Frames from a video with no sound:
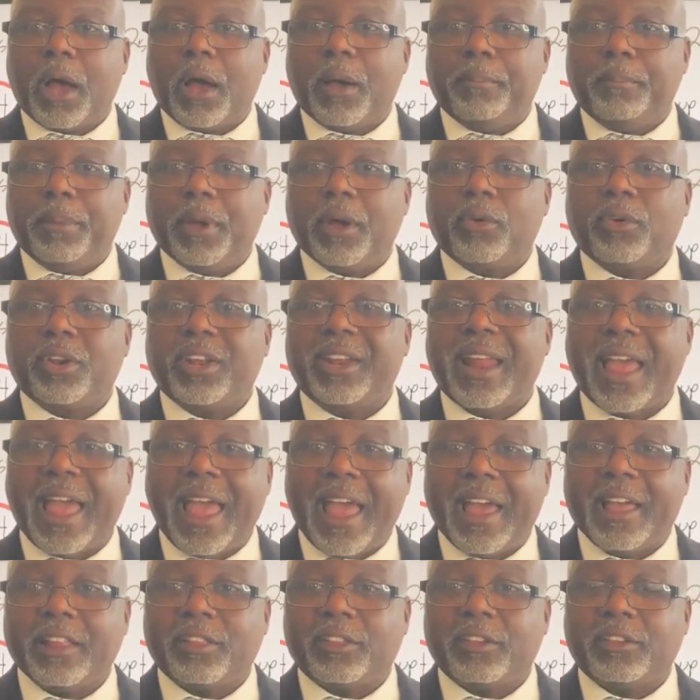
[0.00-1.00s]
building
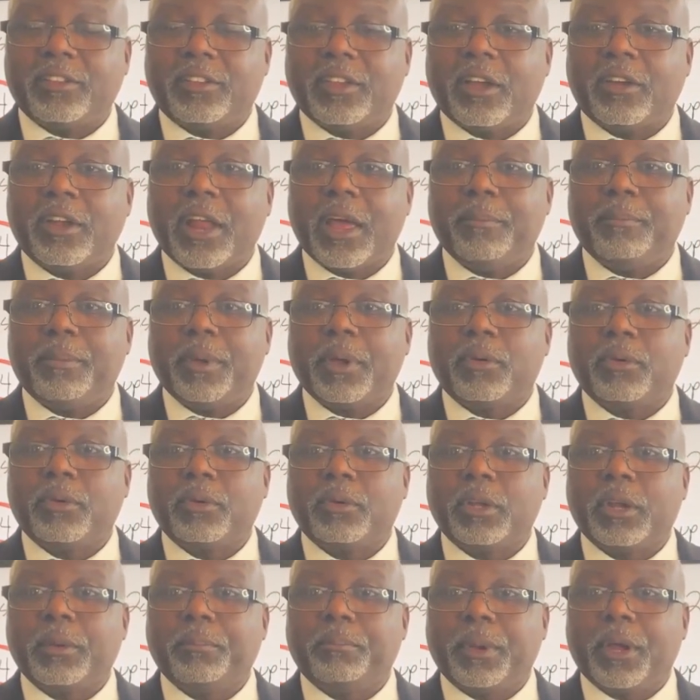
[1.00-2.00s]
had to sell that
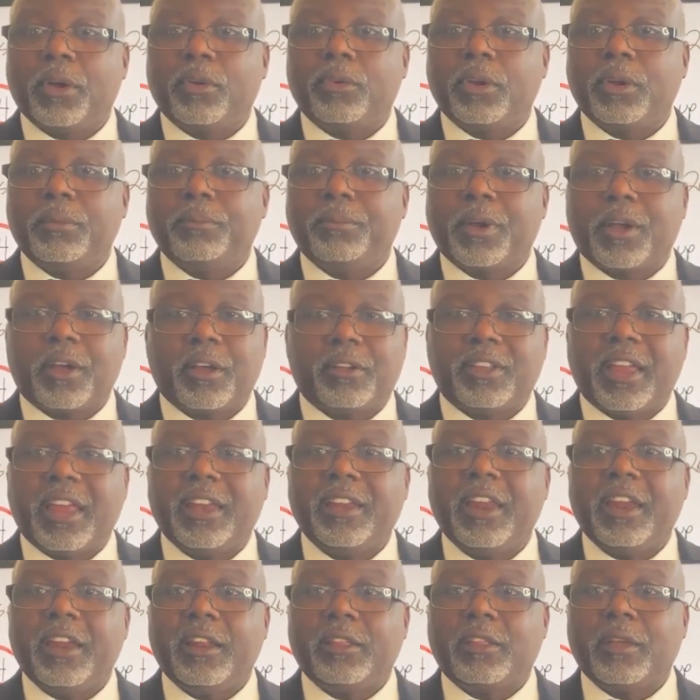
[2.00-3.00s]
building because they
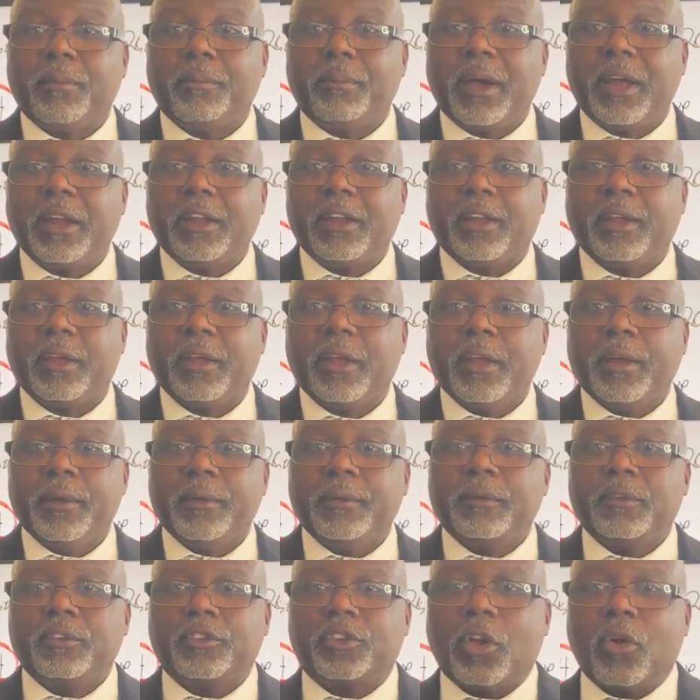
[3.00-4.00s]
needed the money.
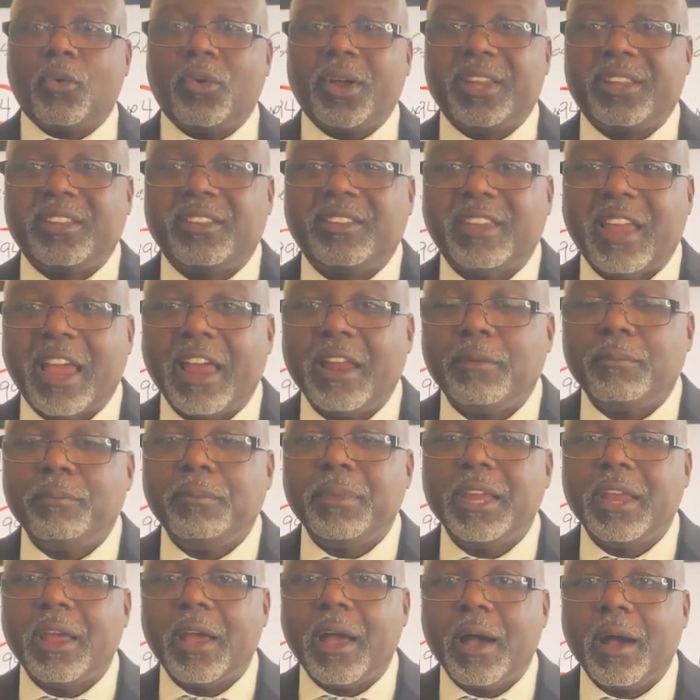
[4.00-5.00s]
So it set
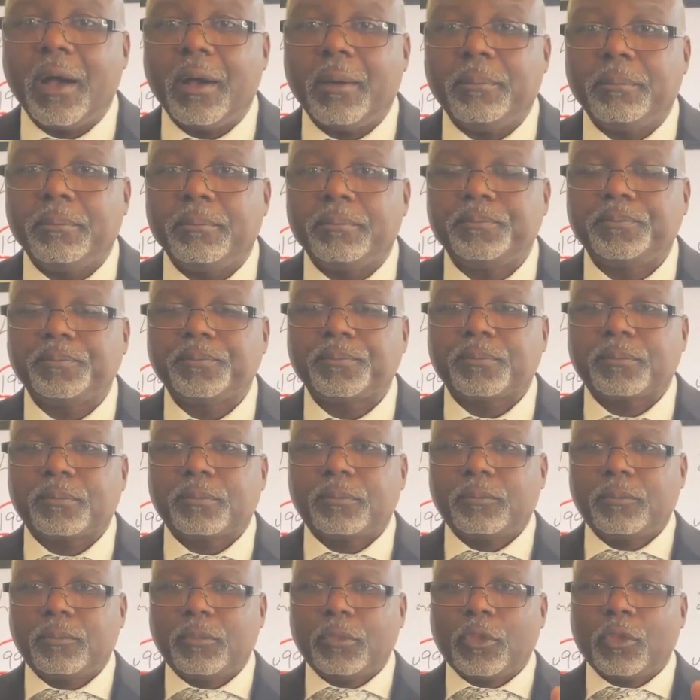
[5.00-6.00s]
me up
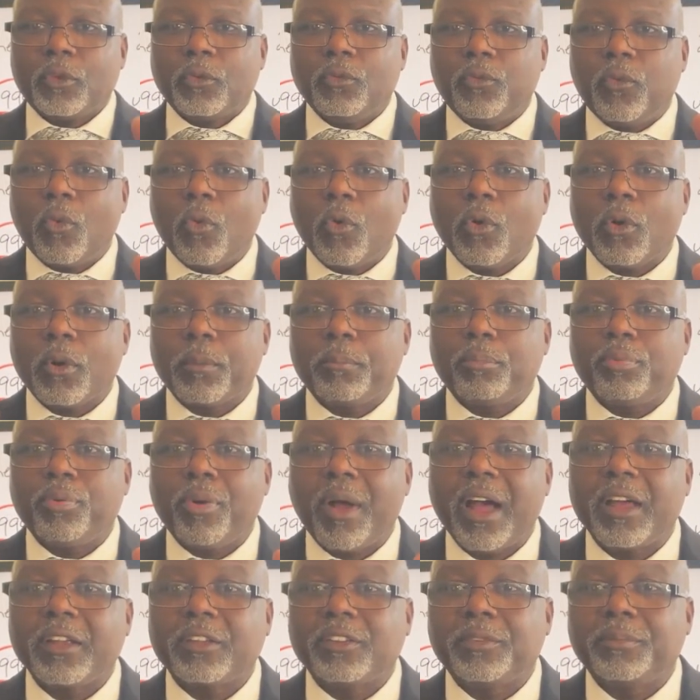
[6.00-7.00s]
for
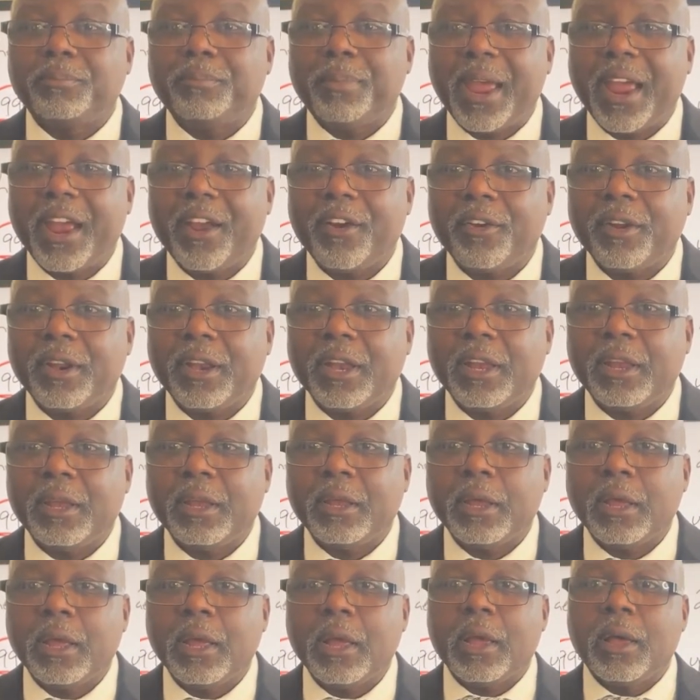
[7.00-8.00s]

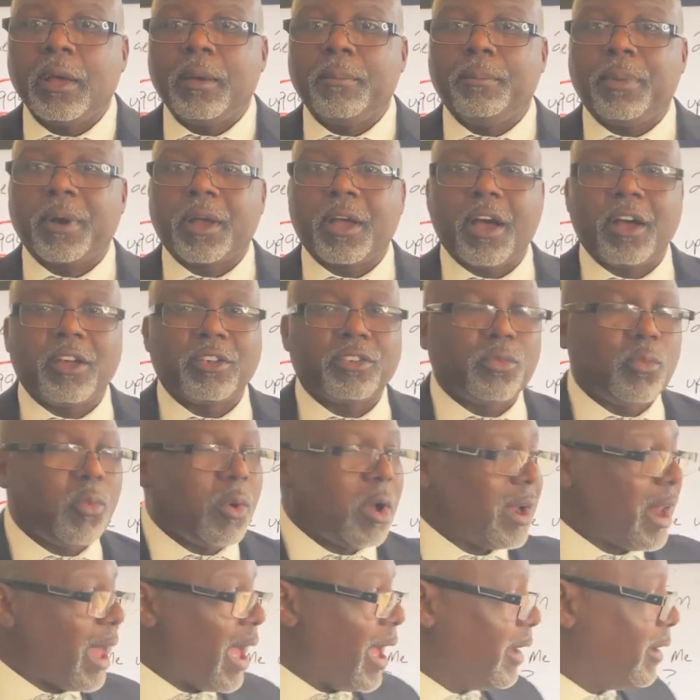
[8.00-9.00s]
prosperity, because what I